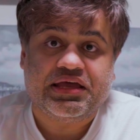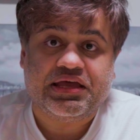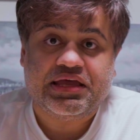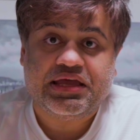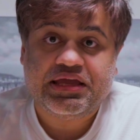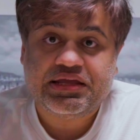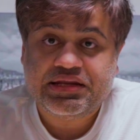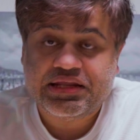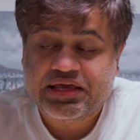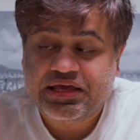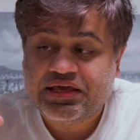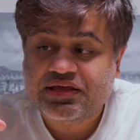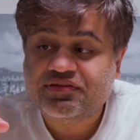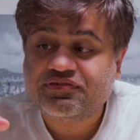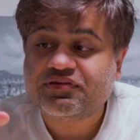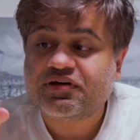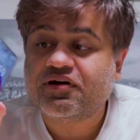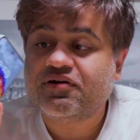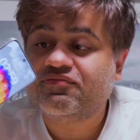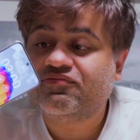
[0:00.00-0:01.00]
it is
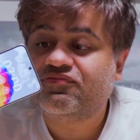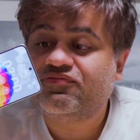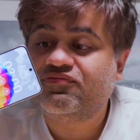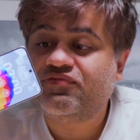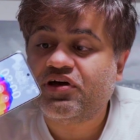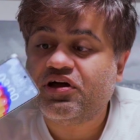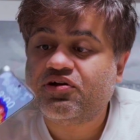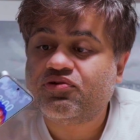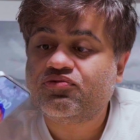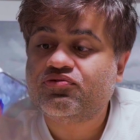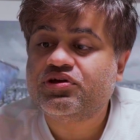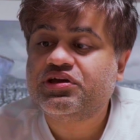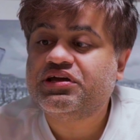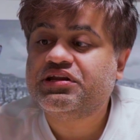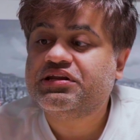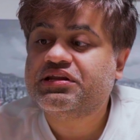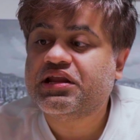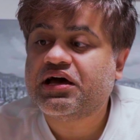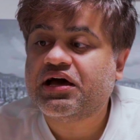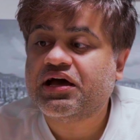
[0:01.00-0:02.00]
a very
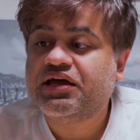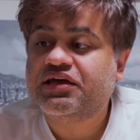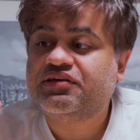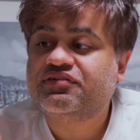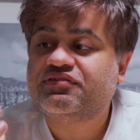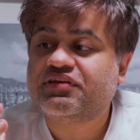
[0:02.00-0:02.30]
nice